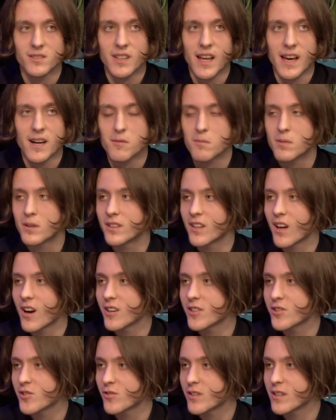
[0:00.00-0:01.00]
help the
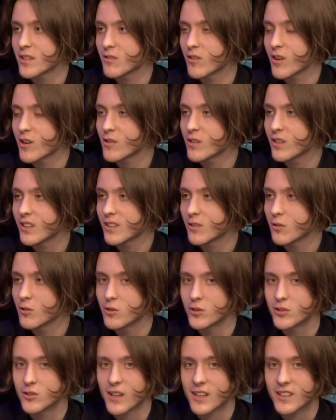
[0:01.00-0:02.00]
high street grow,
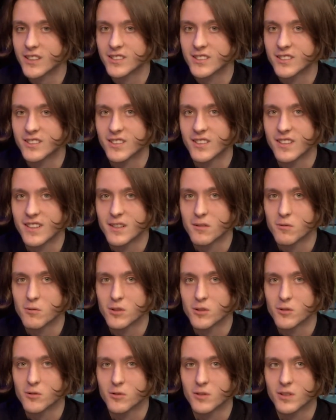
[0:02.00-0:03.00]
or do you reckon it
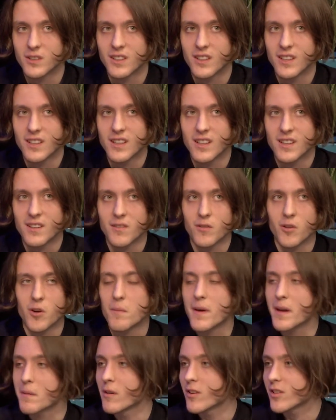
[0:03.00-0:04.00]
will not
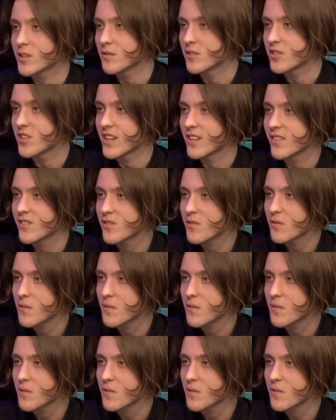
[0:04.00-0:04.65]
make much of a change?